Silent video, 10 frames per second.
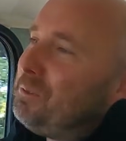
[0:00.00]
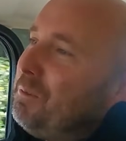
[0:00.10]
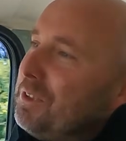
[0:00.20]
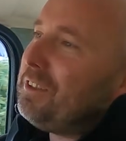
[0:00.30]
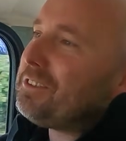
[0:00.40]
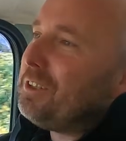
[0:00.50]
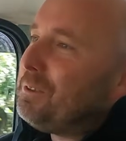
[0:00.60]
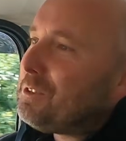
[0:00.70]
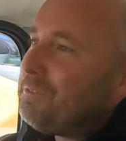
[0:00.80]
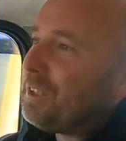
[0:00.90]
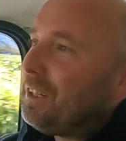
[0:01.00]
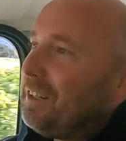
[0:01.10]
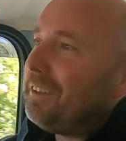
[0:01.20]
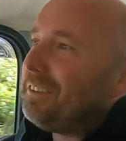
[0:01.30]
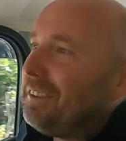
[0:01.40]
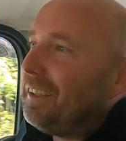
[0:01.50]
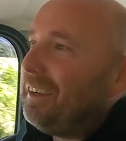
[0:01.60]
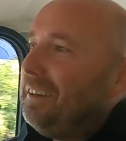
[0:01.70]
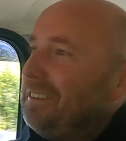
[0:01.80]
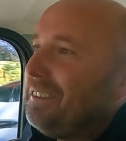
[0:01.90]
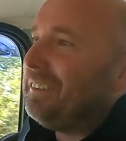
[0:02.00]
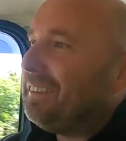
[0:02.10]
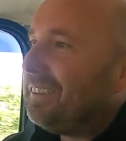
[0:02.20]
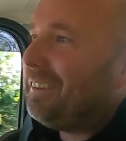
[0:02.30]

When was the last time I drove a car this engaging?